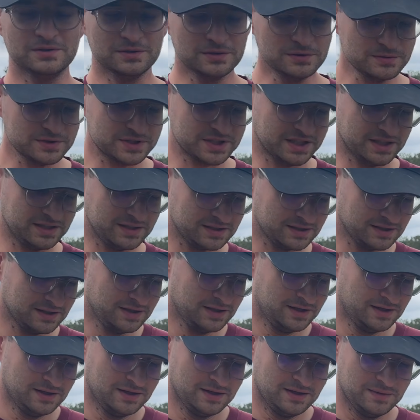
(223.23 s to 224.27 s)
illusioned
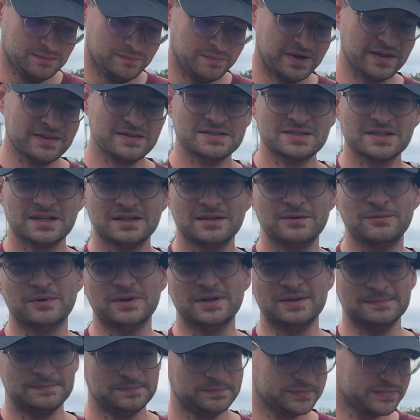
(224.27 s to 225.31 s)
by the second
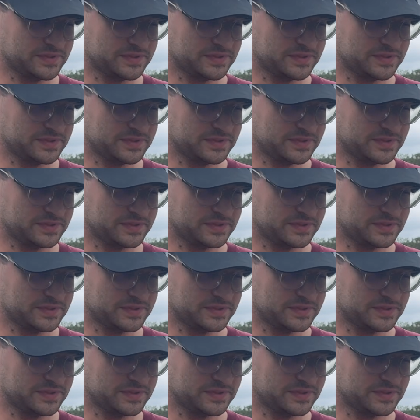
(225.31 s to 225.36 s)
one.